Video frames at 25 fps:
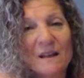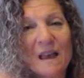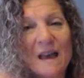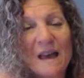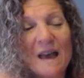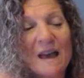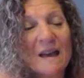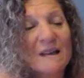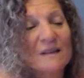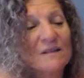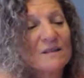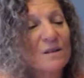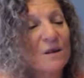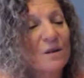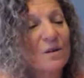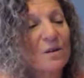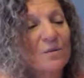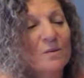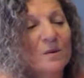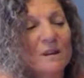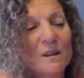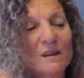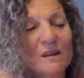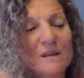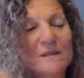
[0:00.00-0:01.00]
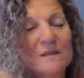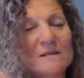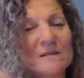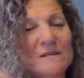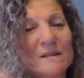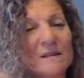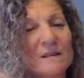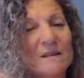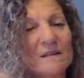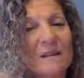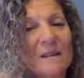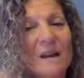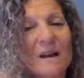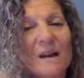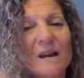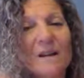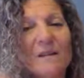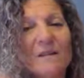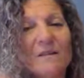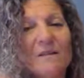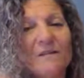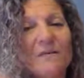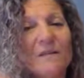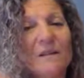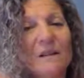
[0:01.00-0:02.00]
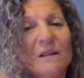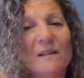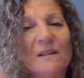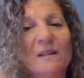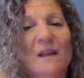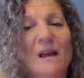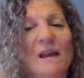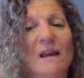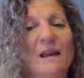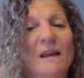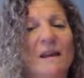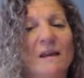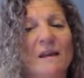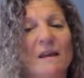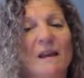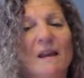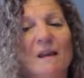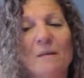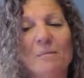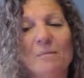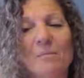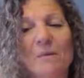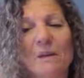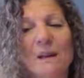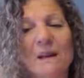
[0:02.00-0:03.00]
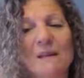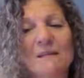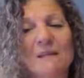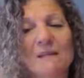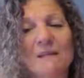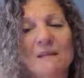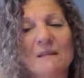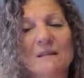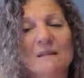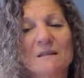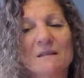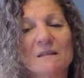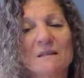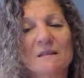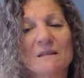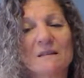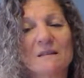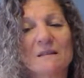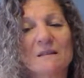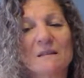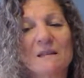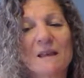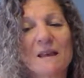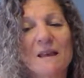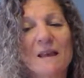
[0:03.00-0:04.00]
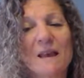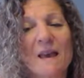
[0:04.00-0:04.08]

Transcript: as always, love, light, and blessings.